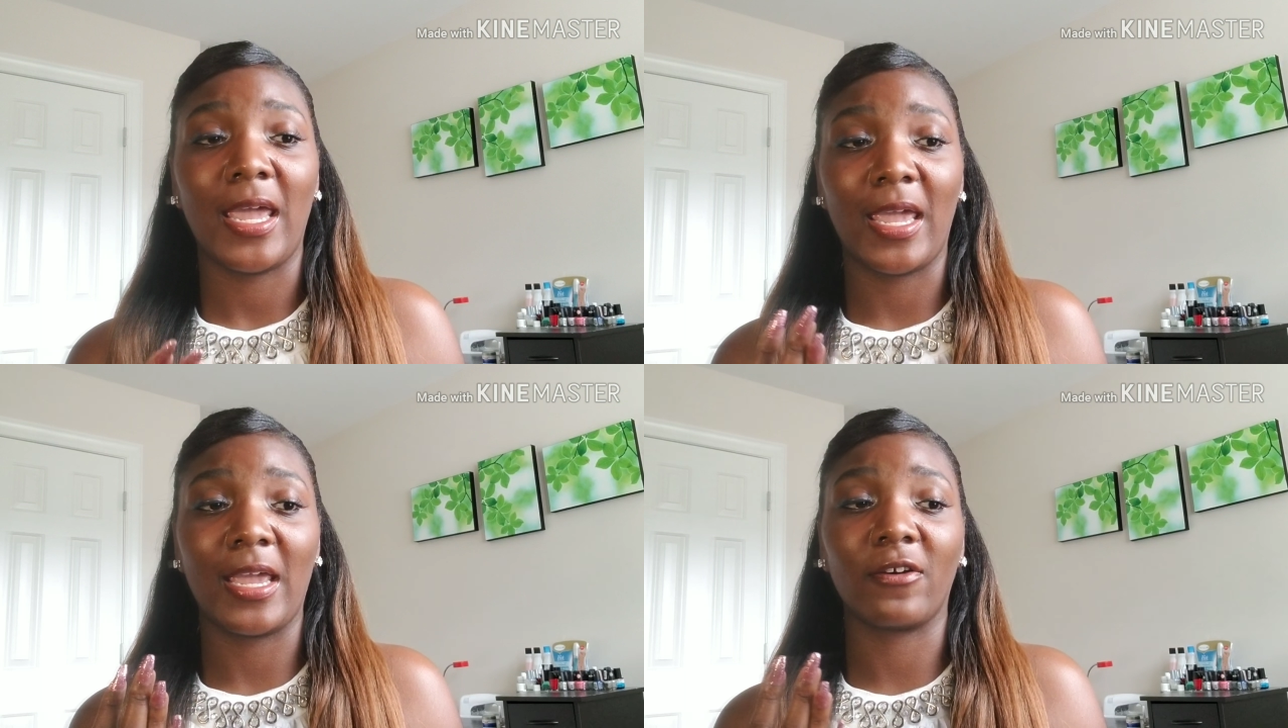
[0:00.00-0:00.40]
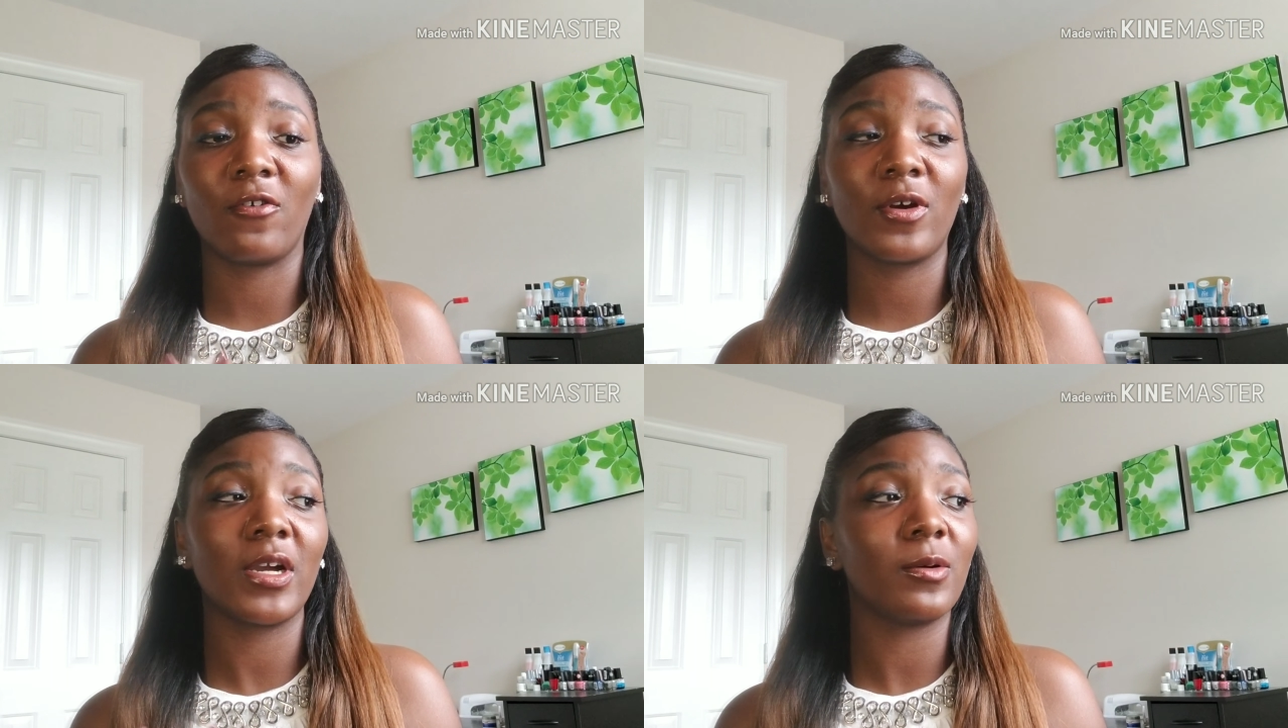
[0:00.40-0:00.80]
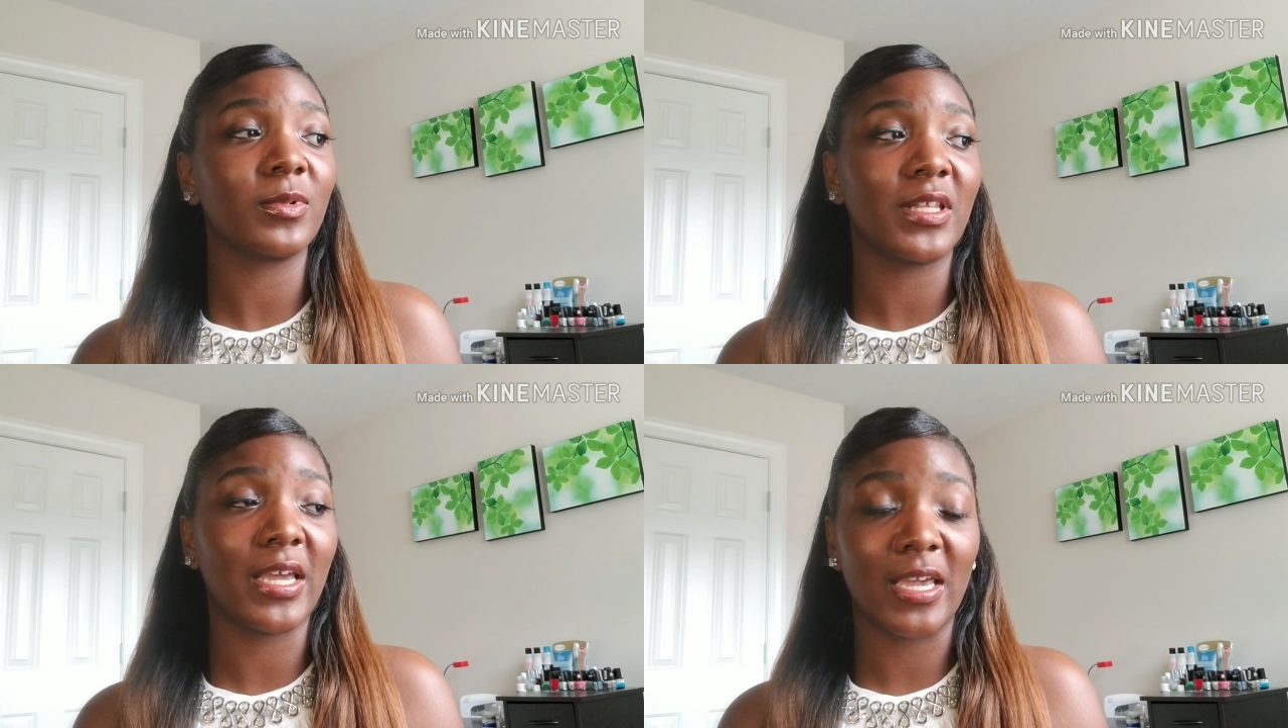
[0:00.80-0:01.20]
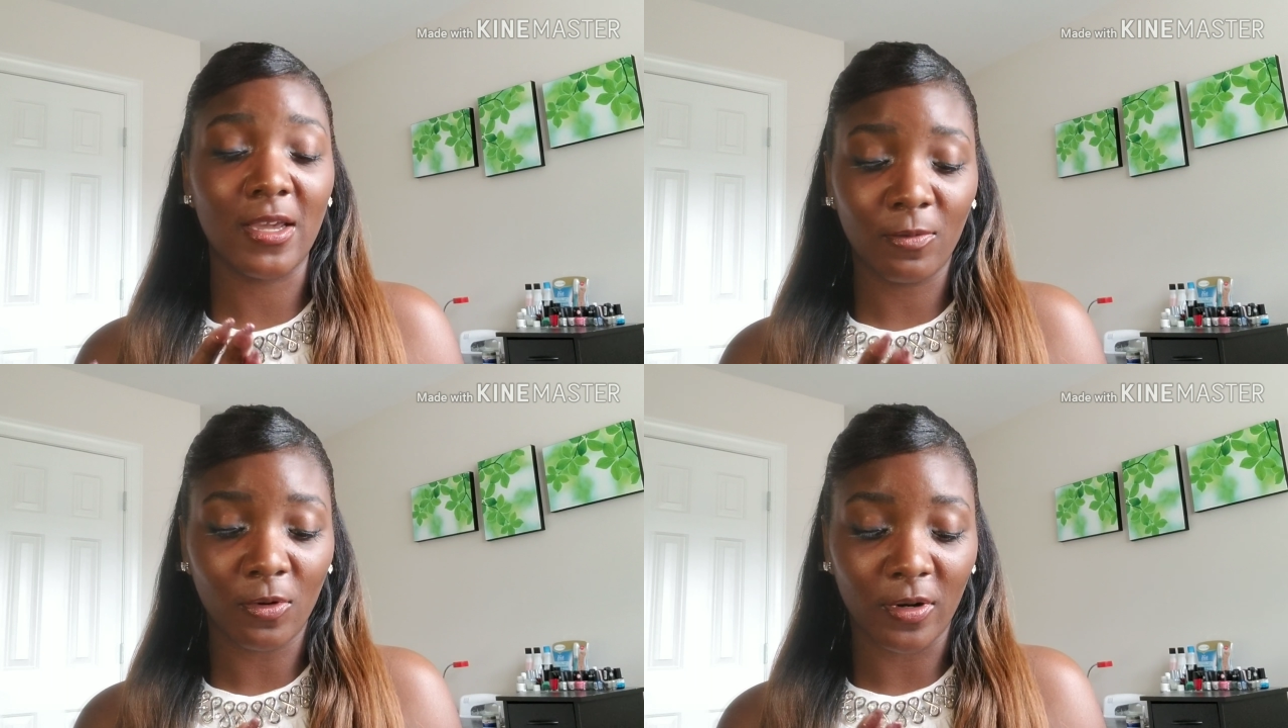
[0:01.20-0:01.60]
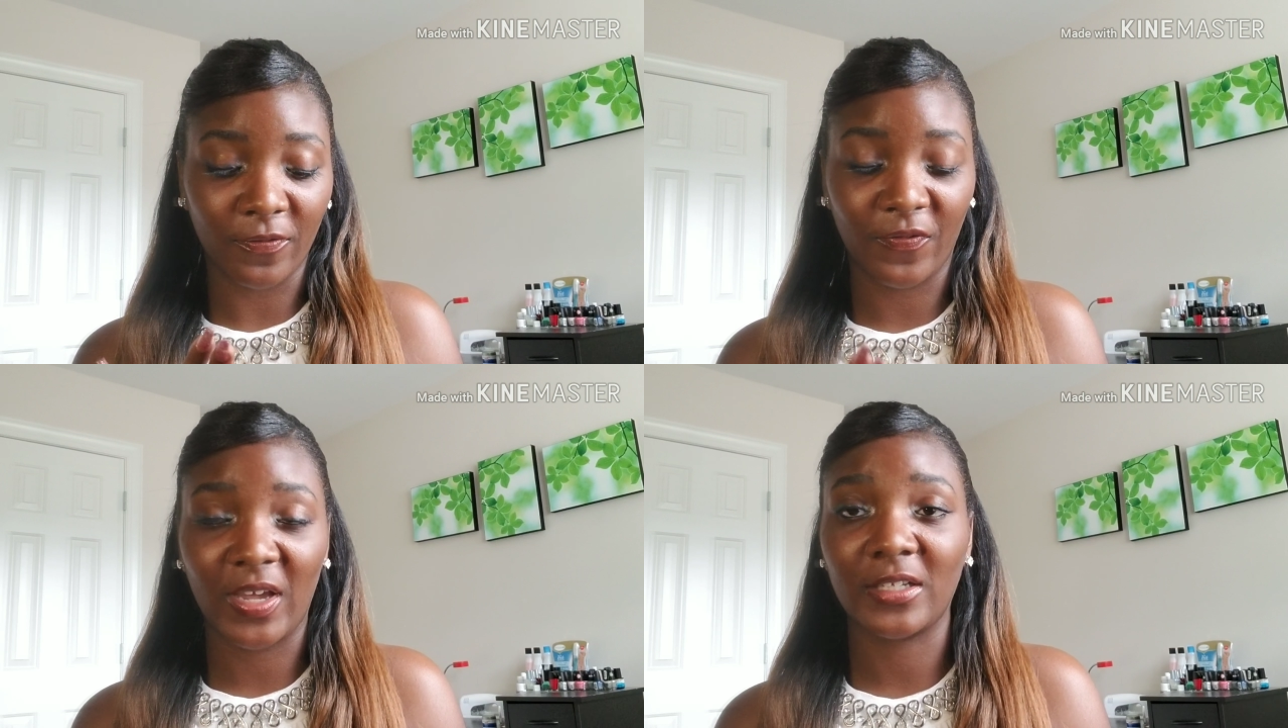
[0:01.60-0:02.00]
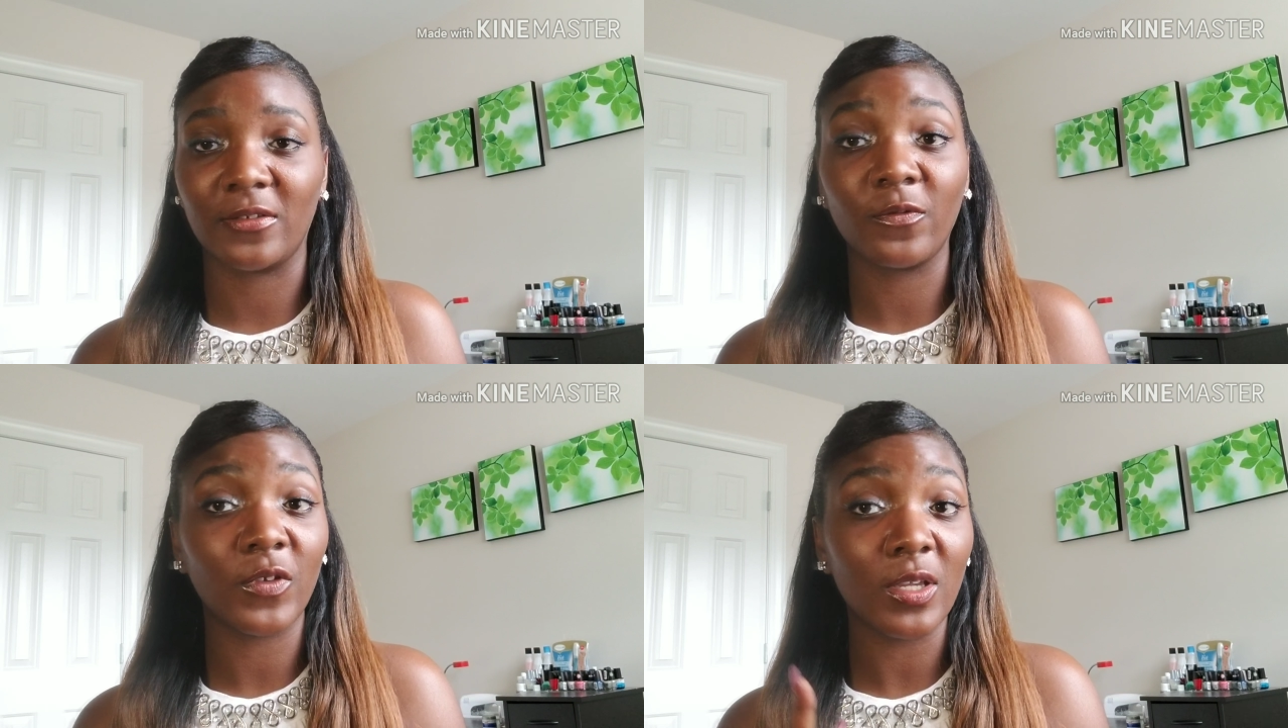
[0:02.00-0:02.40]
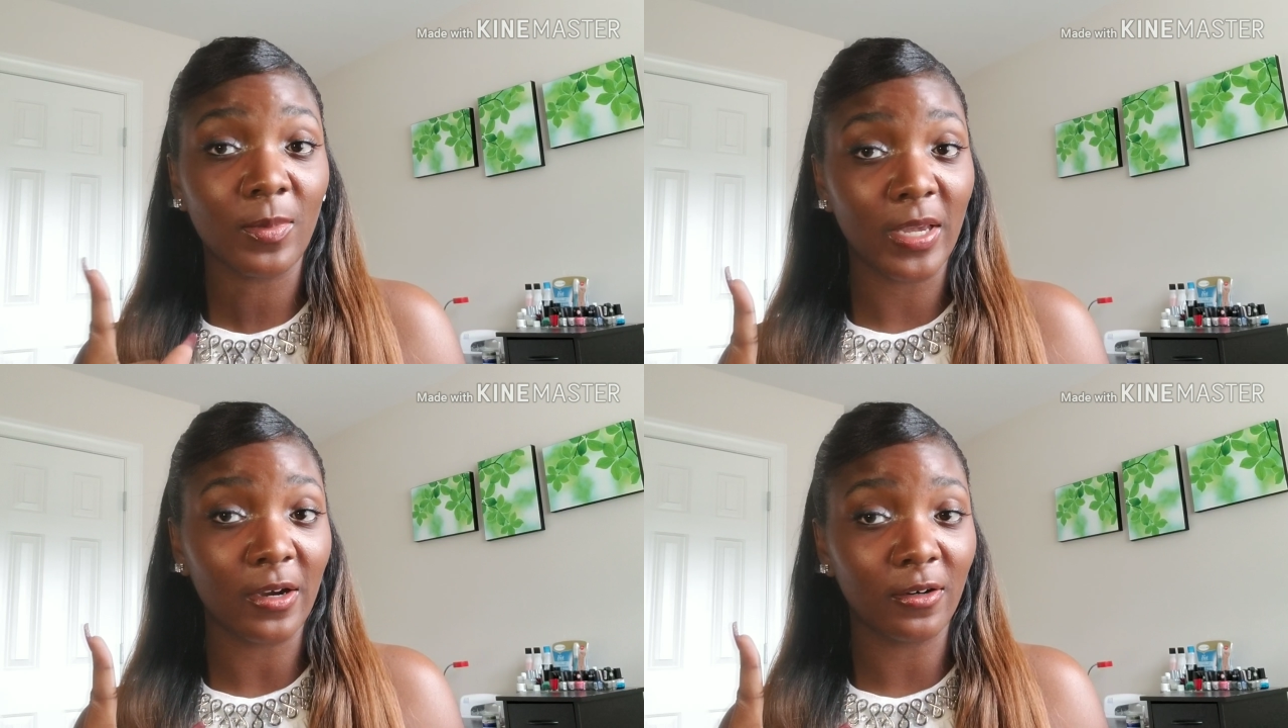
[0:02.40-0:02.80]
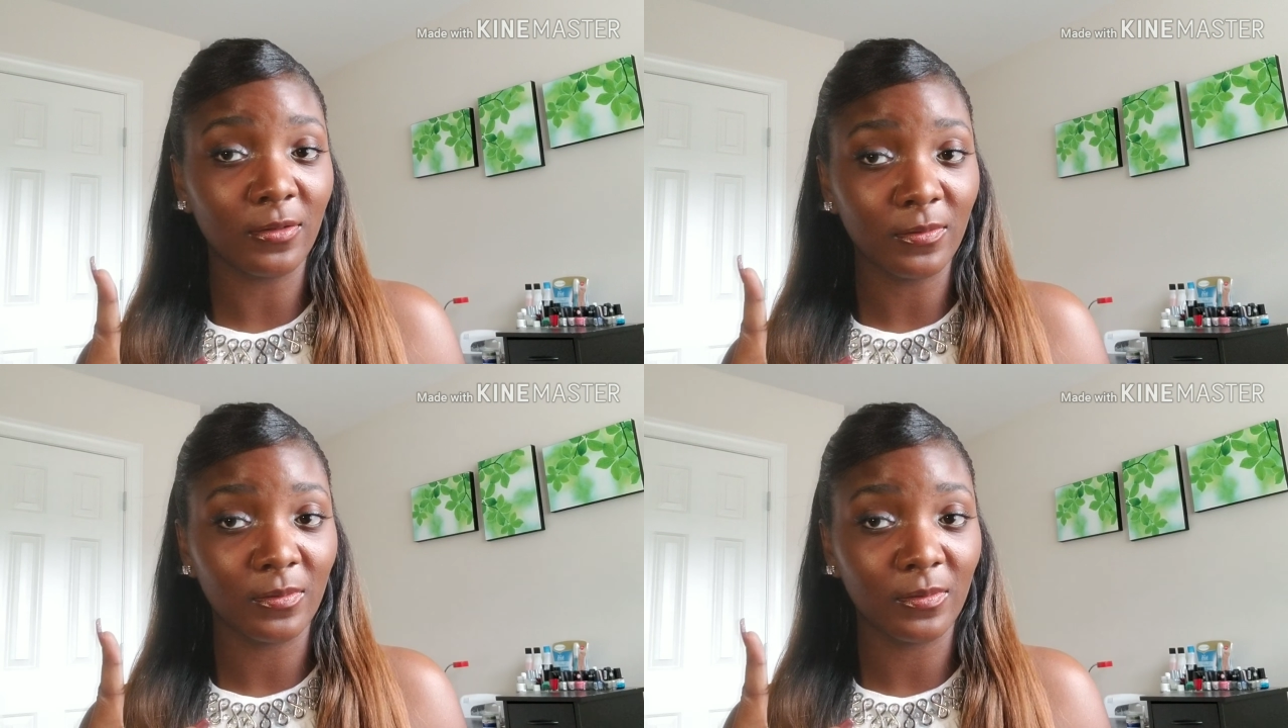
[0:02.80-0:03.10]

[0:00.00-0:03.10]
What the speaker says: And growing up with that, it will affect a female